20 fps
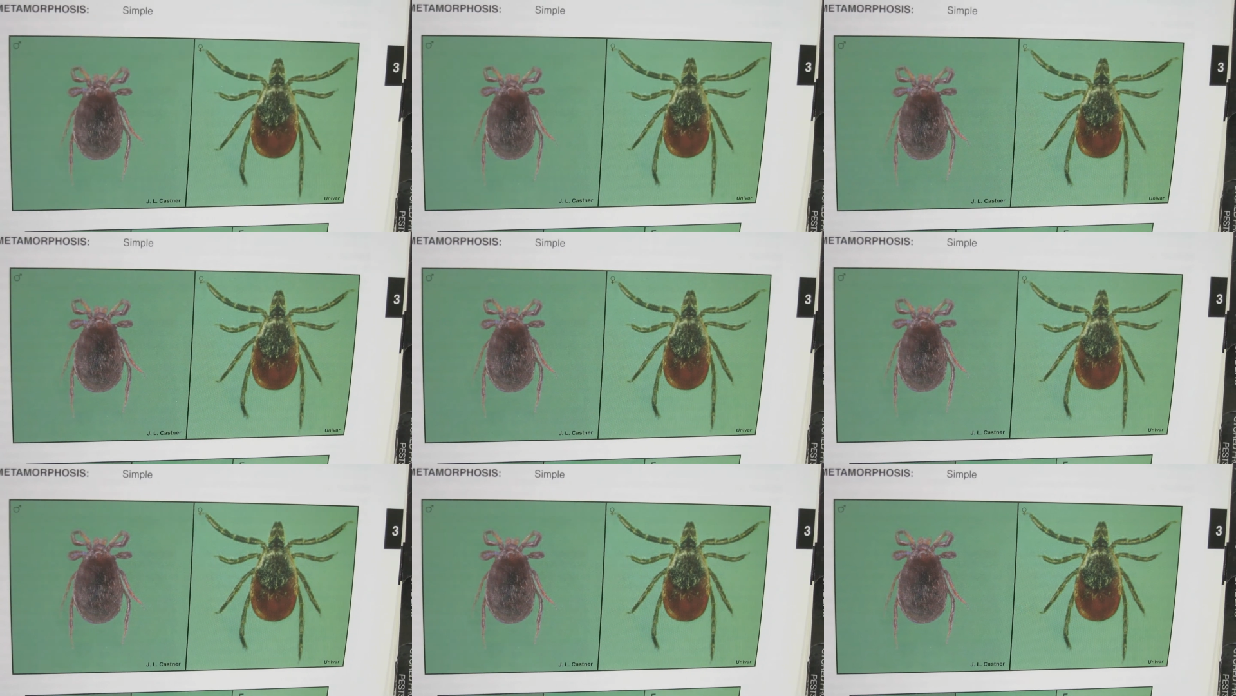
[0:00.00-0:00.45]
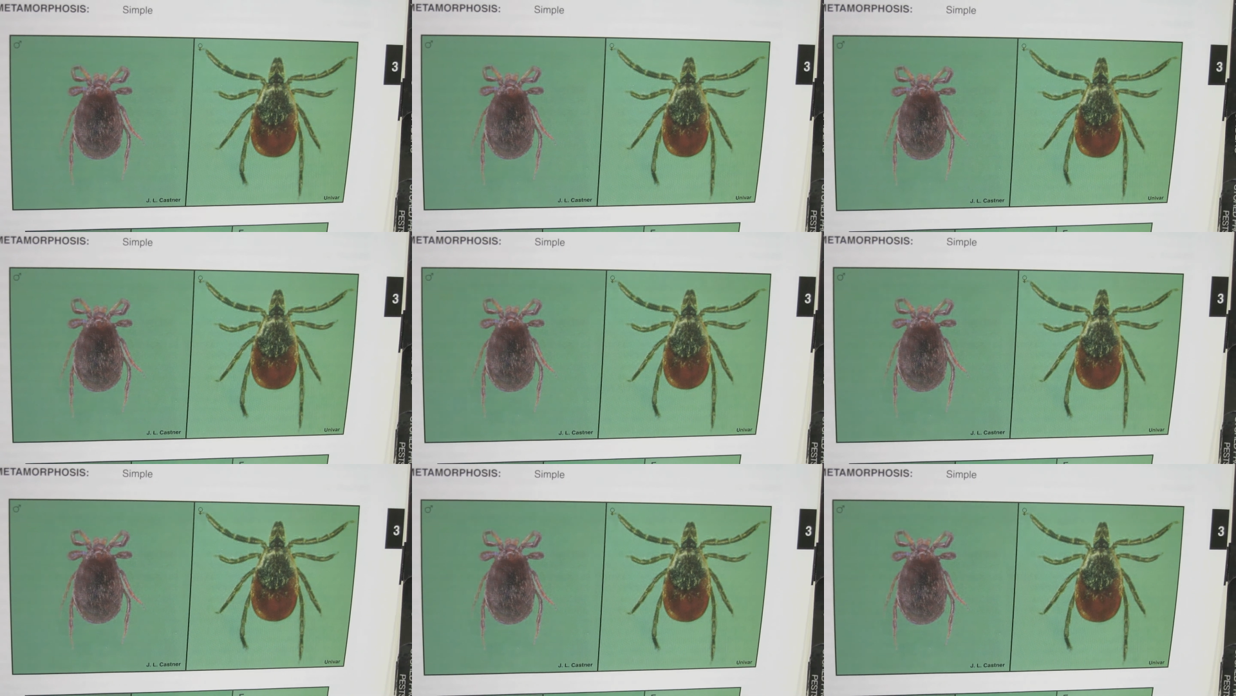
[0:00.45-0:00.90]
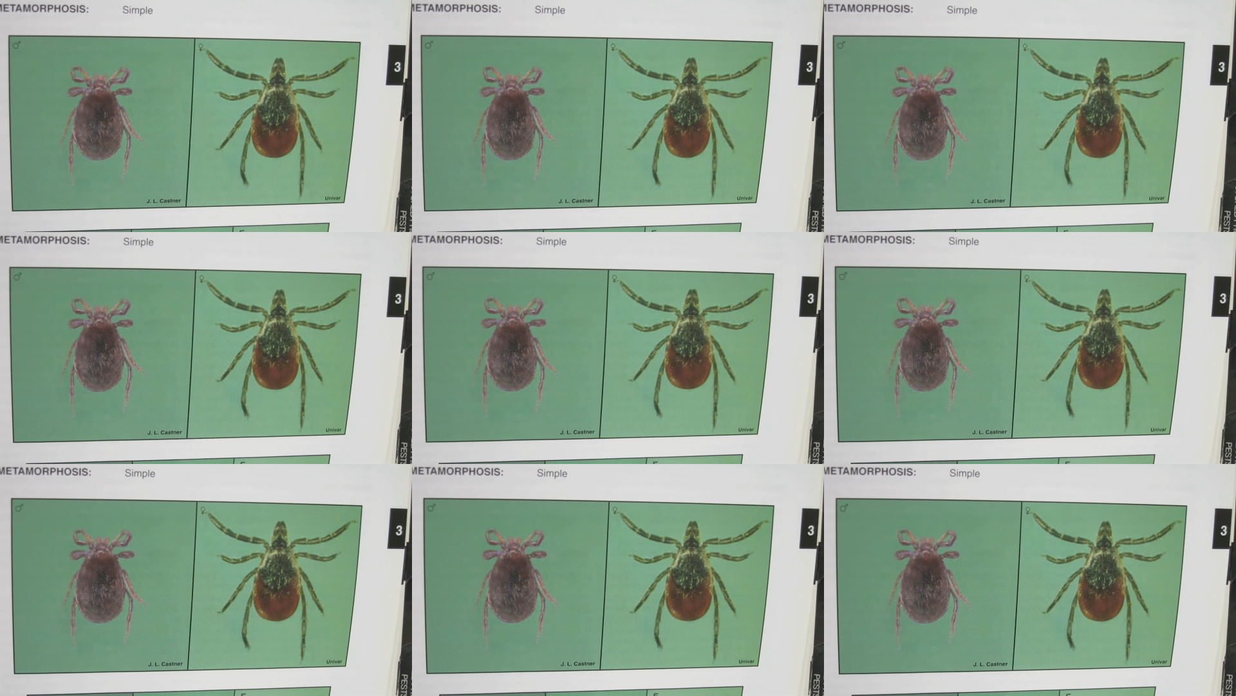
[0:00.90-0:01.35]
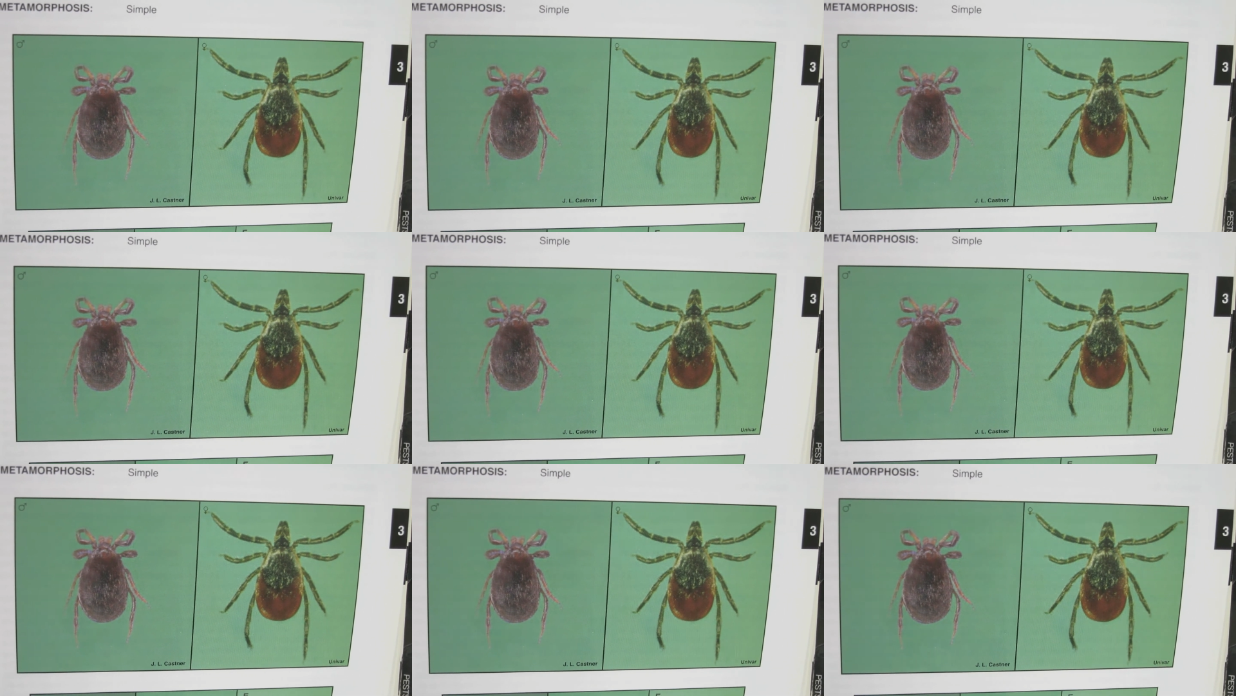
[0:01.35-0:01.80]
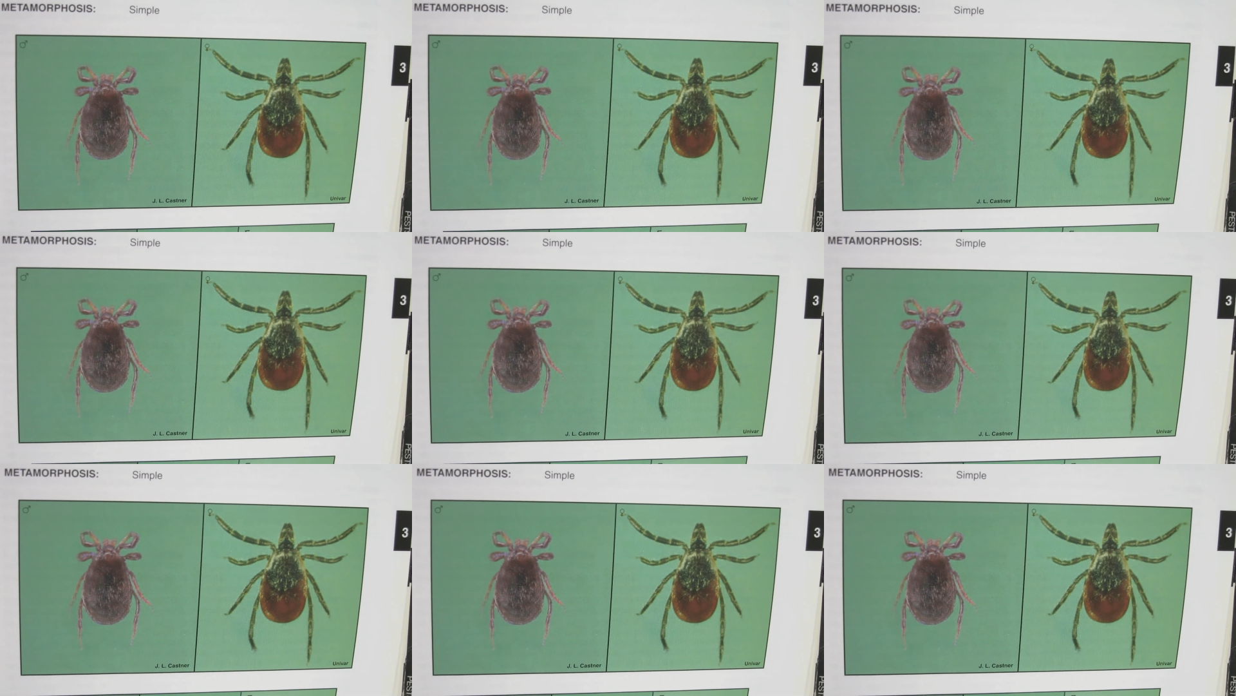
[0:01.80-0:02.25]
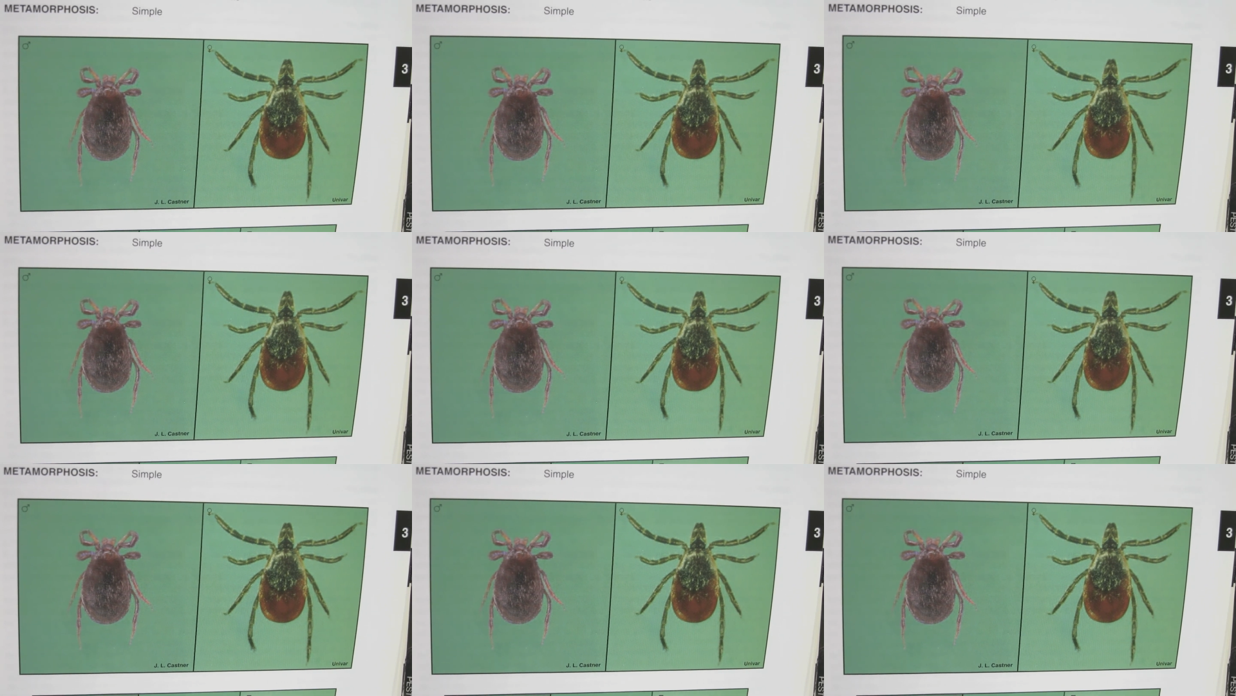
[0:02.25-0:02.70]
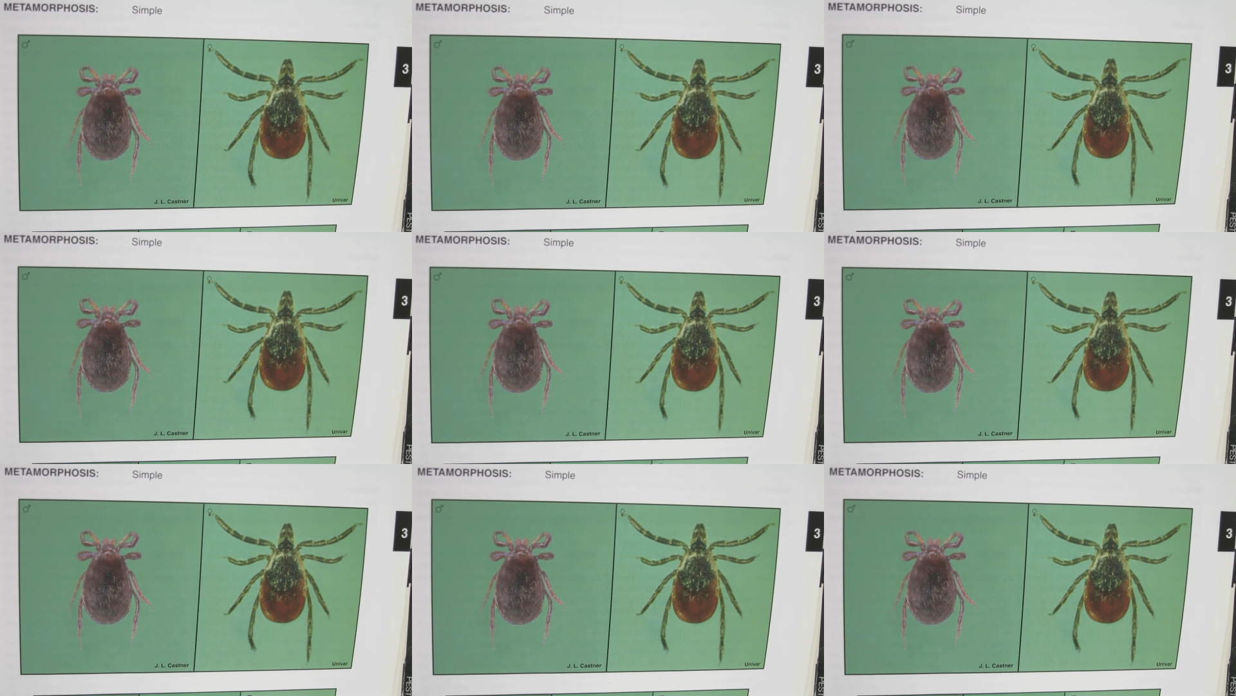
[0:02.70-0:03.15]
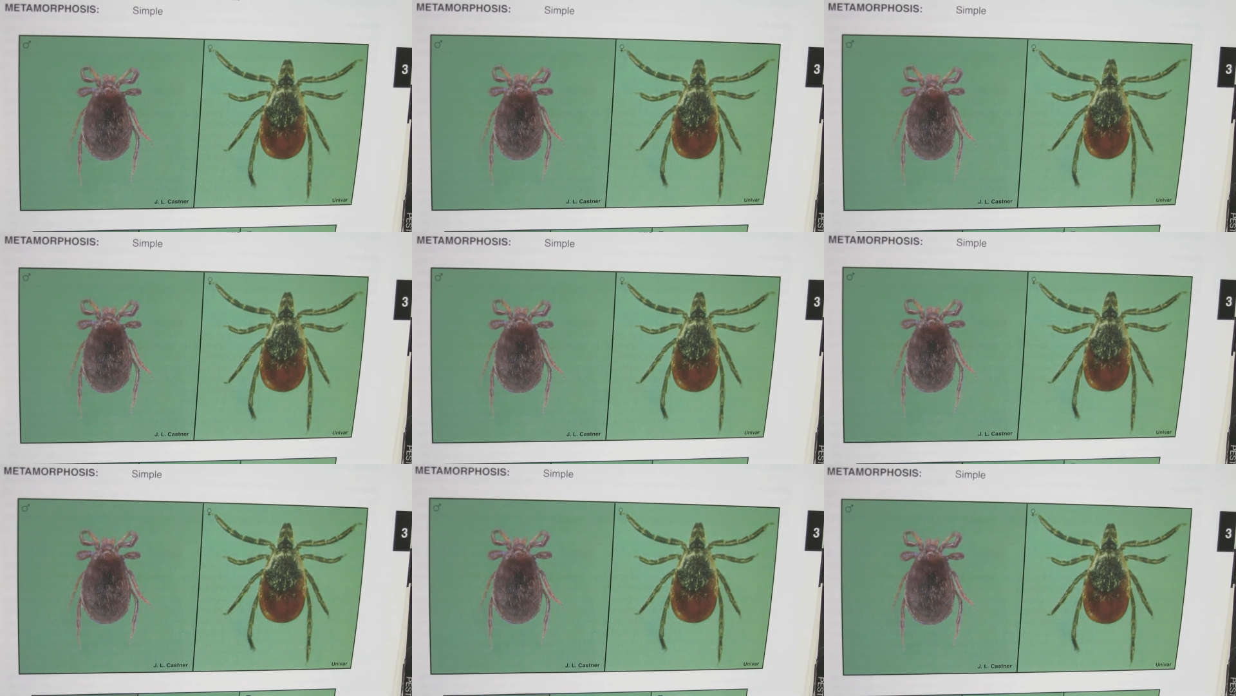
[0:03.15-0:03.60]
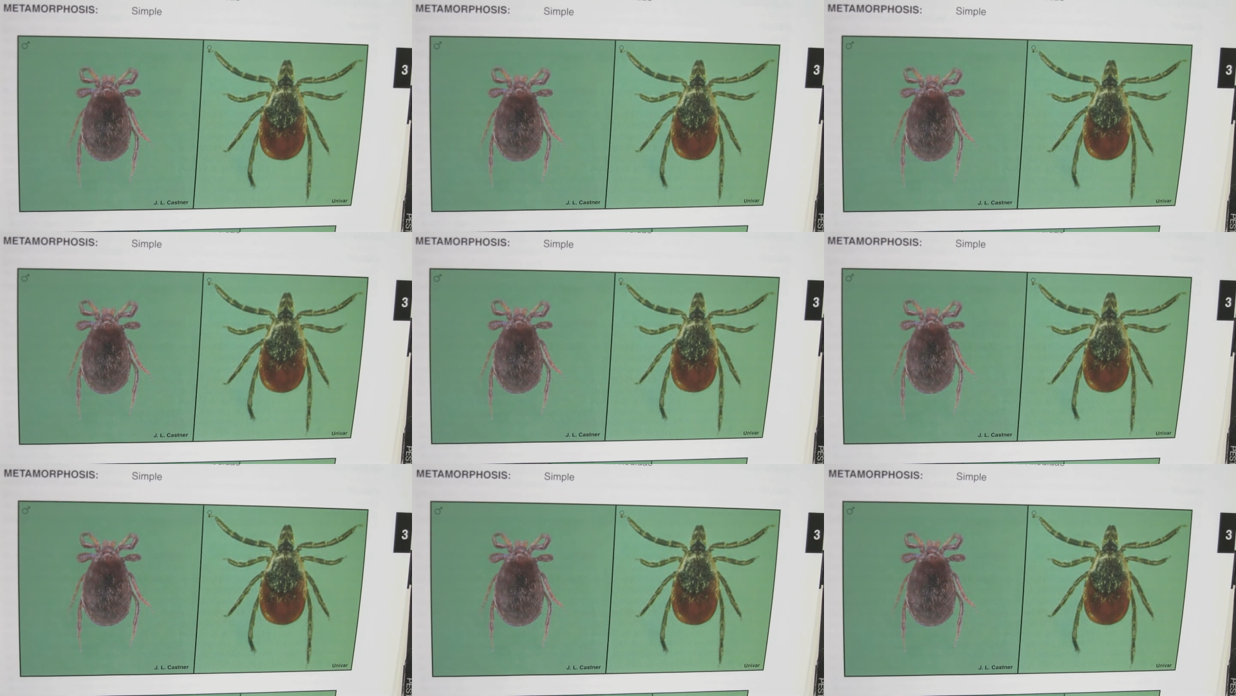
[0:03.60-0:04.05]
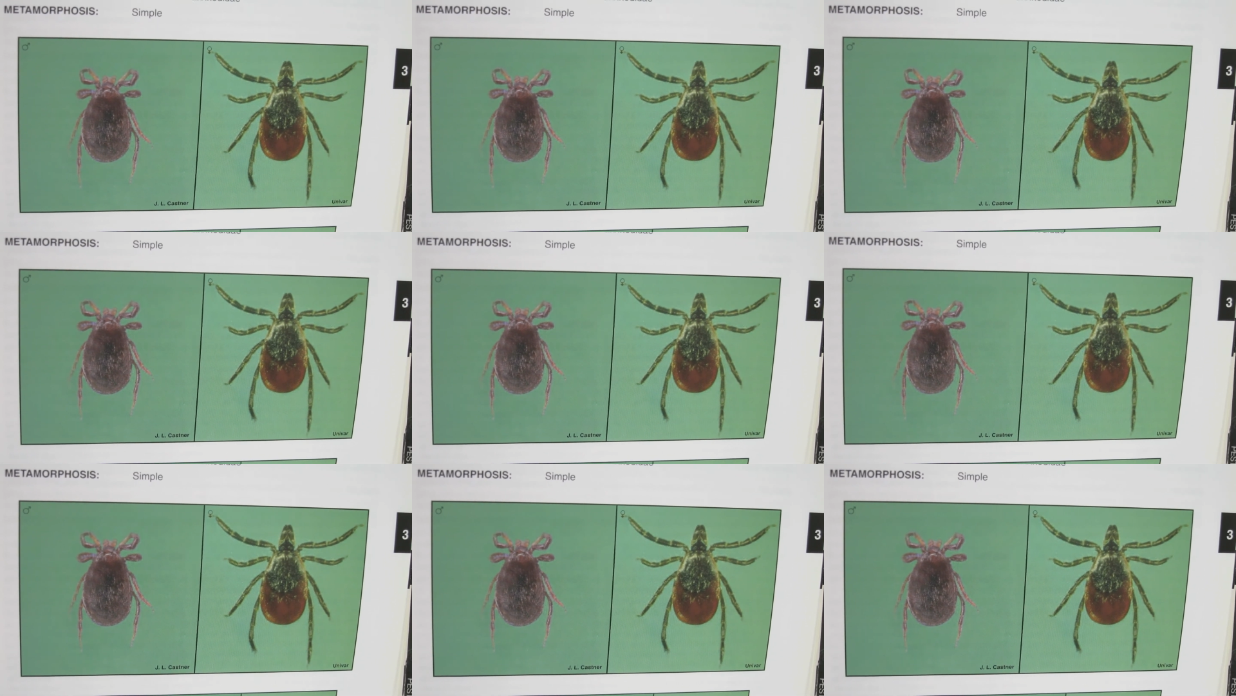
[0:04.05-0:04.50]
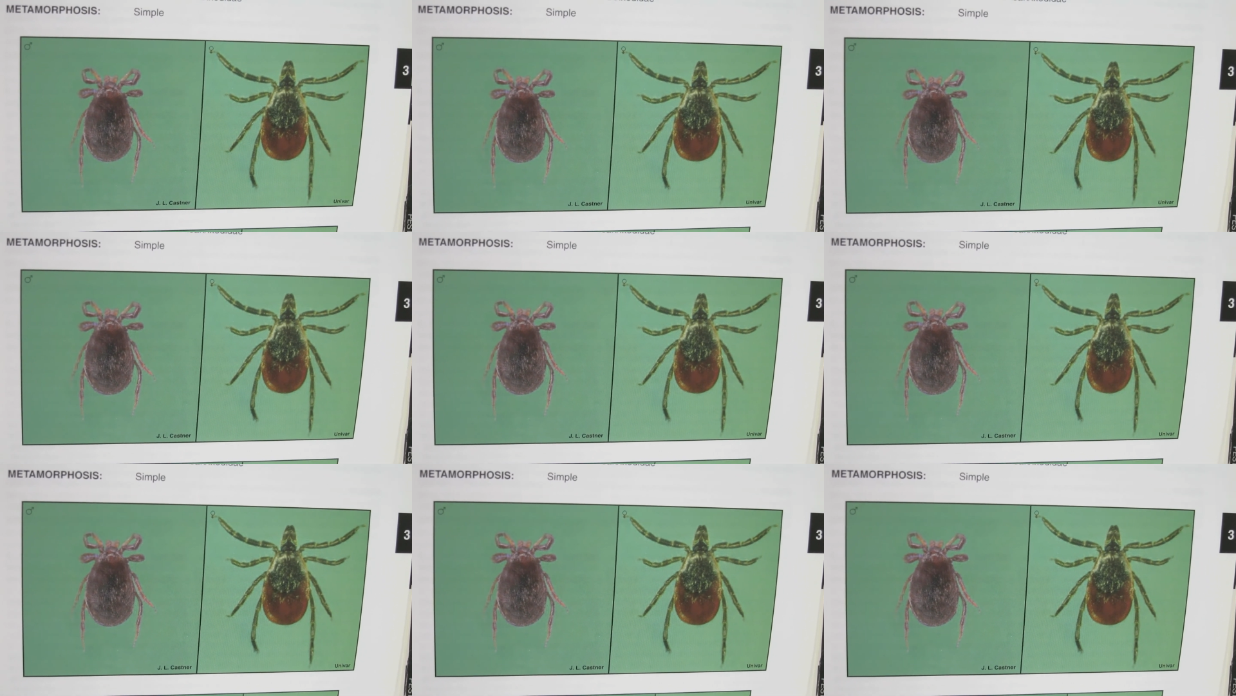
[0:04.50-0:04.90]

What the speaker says: [unreadable: no face in view]